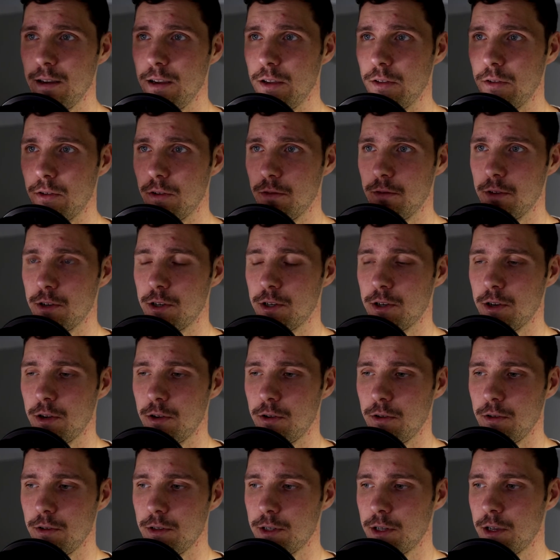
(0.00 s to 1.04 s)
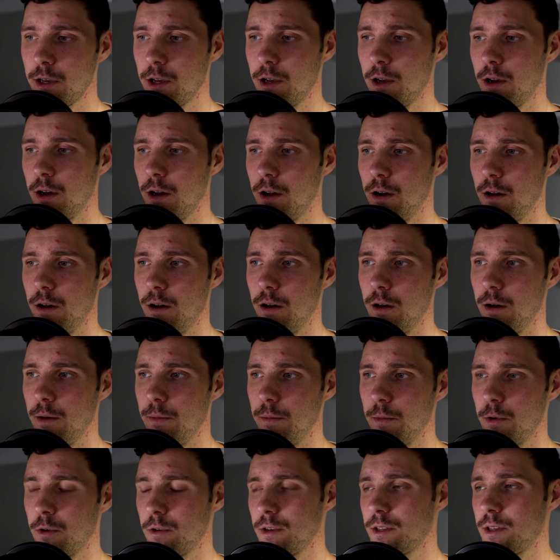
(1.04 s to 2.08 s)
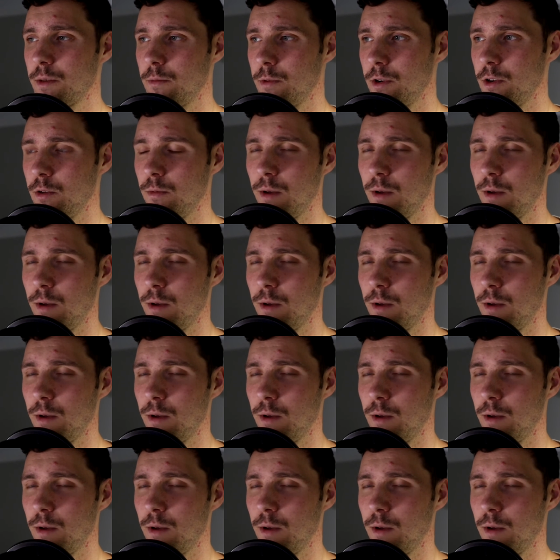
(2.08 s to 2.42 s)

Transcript: either of the shows, or someone